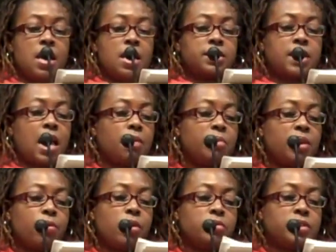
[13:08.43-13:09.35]

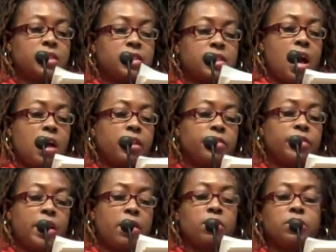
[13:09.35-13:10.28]
Solomon quotes the scholar
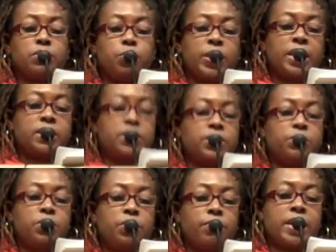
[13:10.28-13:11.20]
Daryl Wing
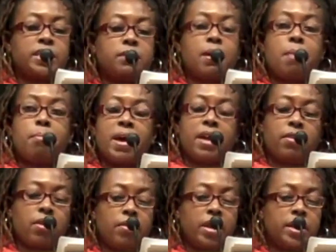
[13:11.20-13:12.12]
Su, who writes about
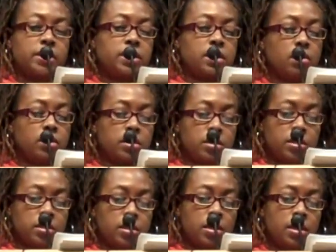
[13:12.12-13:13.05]

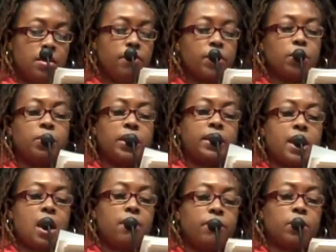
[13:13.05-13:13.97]
micro-insults, verbal and
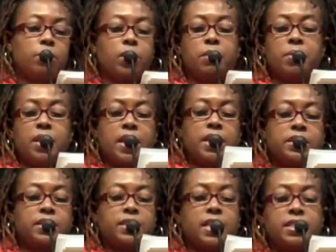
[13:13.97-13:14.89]
nonverbal
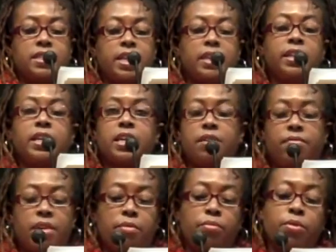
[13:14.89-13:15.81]
communications that subtly
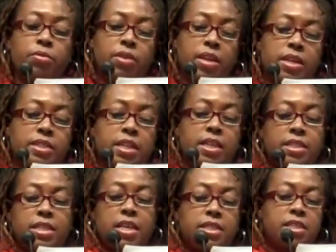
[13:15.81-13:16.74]
convey rudeness and
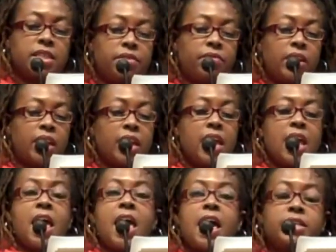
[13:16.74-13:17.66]
insensitivity
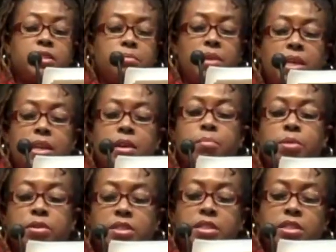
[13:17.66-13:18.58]
and demean a
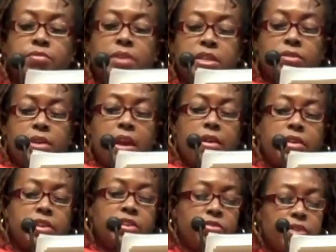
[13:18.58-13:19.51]
person's racial
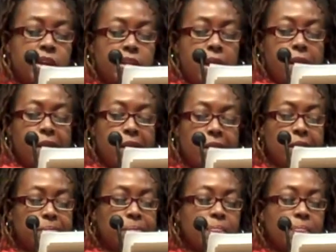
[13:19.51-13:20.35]
heritage or identity,